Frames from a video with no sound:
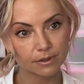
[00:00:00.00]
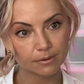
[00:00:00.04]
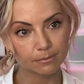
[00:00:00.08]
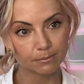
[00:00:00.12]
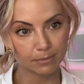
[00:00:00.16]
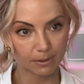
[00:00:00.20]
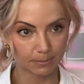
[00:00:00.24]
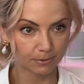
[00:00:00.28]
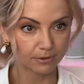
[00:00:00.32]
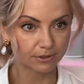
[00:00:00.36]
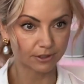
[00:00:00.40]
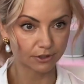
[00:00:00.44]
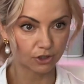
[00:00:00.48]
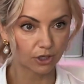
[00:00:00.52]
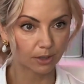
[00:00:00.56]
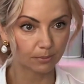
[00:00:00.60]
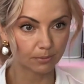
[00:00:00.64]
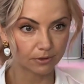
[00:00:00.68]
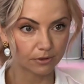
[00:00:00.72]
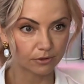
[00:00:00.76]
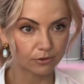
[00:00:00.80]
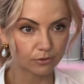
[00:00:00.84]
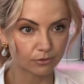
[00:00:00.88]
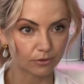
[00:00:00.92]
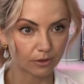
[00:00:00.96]
People that shop
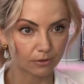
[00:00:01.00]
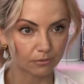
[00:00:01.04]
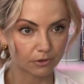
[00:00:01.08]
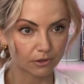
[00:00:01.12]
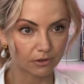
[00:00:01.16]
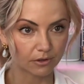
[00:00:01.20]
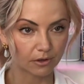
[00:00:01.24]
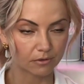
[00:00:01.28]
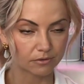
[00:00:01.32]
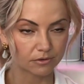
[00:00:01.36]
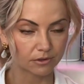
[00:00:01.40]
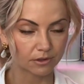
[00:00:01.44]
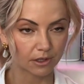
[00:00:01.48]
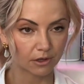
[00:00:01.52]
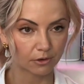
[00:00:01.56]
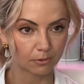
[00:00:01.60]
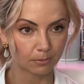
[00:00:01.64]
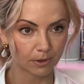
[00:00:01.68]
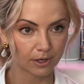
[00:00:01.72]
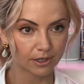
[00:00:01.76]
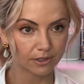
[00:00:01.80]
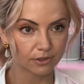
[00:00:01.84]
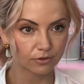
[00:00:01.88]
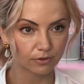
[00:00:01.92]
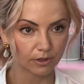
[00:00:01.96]
in a two hundred thousand dollar
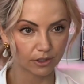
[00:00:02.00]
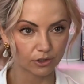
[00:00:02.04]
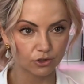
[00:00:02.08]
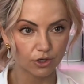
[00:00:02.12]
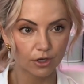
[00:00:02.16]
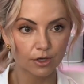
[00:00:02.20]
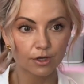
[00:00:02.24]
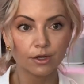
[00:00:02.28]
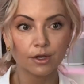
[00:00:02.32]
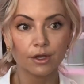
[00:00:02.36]
price range.